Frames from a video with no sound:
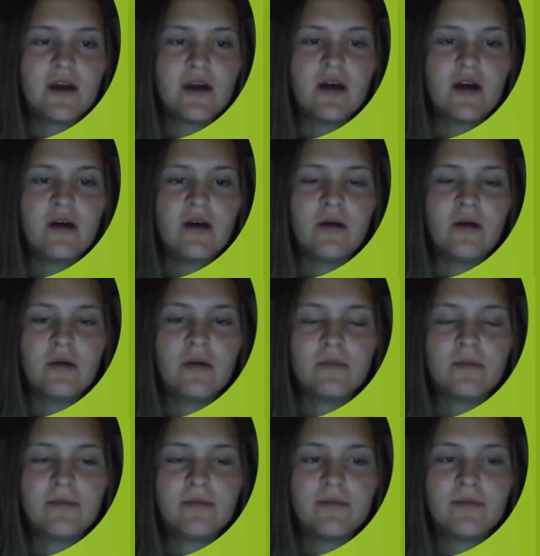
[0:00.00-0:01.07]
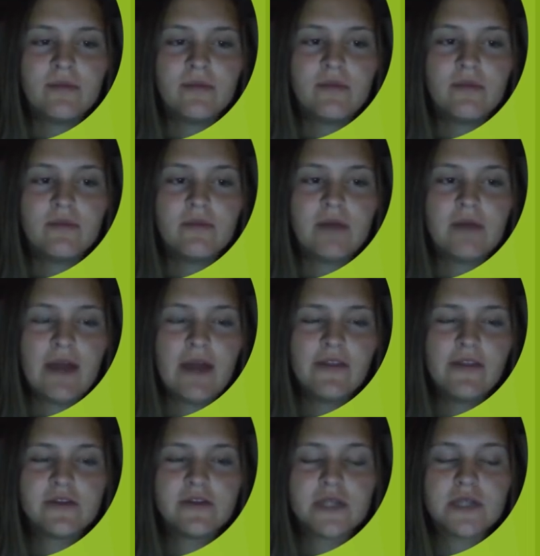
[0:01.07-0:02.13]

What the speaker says: I thought this was